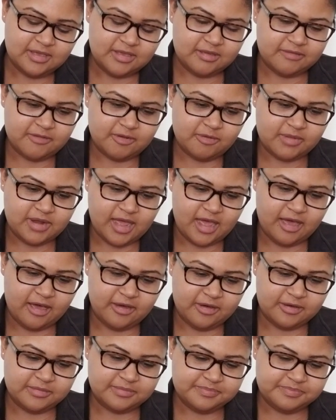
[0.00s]
from
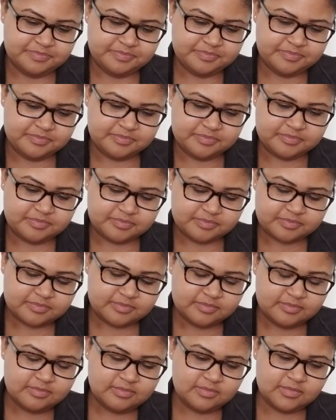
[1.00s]
now
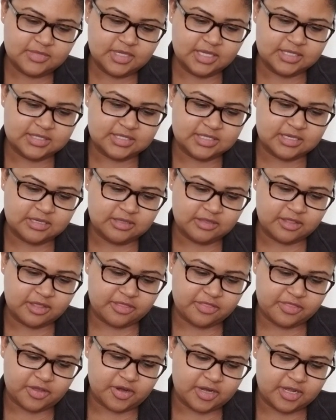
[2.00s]
until the
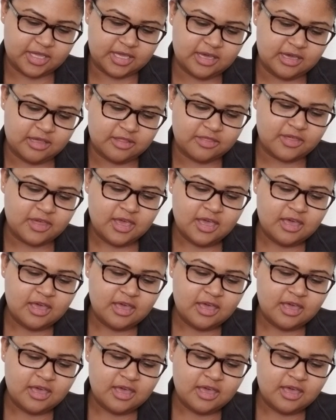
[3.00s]
30th.